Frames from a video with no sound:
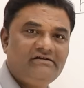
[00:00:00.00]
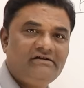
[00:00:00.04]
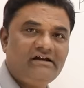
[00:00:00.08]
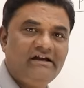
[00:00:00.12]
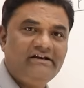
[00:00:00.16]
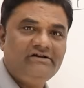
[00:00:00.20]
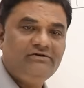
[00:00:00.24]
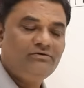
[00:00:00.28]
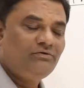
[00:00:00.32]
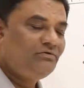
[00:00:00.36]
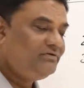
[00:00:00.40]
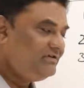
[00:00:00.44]
I
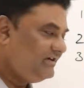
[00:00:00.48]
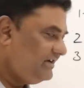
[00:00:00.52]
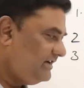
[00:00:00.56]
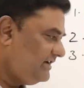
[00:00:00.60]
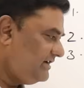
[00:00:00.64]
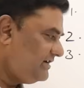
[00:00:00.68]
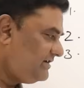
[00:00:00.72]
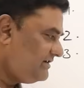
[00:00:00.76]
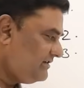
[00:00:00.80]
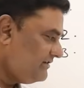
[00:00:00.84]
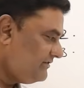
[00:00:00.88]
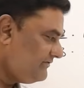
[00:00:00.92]
don't
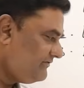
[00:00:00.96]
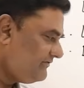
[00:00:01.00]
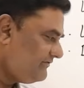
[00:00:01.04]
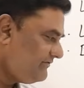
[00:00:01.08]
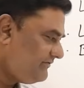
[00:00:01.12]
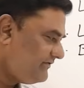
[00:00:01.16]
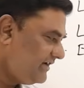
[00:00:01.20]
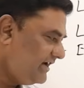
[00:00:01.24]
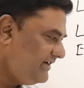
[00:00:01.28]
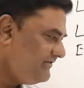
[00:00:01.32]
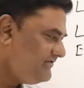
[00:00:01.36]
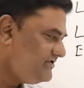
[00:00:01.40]
need
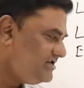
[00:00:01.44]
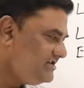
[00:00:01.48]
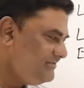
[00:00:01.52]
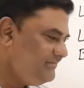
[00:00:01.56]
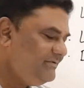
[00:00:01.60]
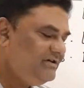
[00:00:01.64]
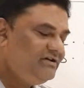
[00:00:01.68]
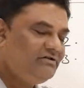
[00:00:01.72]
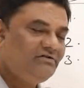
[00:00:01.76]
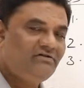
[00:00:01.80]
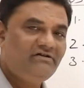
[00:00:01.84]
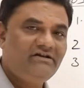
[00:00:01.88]
5
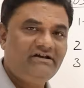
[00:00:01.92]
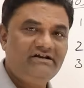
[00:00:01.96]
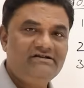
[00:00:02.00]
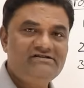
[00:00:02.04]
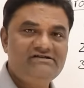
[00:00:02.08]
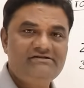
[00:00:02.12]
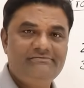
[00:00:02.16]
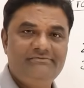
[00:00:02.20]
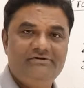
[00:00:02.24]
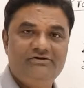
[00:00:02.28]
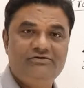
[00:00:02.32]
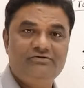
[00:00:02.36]
GB or 10
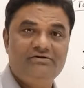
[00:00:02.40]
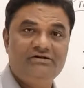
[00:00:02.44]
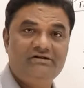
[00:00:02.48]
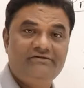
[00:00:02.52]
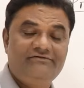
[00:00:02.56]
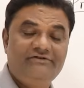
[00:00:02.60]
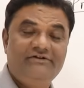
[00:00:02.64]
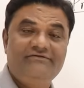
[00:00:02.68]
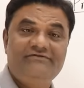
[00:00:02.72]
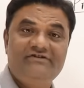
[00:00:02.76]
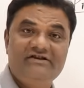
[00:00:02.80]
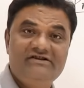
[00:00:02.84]
GB, total
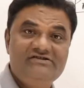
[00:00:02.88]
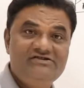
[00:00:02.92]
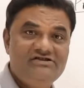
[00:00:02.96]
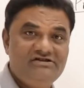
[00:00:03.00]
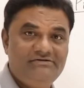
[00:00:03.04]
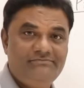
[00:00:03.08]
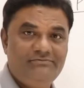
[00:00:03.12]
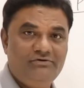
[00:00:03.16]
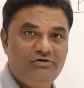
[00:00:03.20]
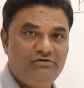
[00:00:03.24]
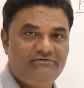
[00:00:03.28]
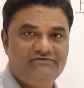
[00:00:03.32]
15
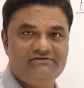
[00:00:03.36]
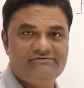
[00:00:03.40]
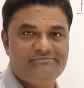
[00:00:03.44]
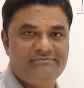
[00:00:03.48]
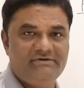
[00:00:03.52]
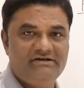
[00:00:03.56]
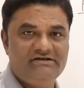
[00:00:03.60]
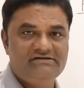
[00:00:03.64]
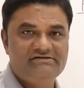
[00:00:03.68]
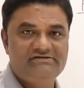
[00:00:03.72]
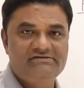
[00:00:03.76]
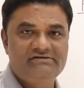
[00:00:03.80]
GB of
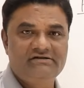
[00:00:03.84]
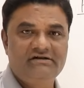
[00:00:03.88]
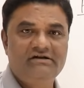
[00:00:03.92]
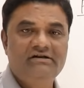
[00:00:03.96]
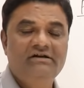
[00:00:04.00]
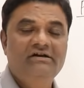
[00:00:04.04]
space.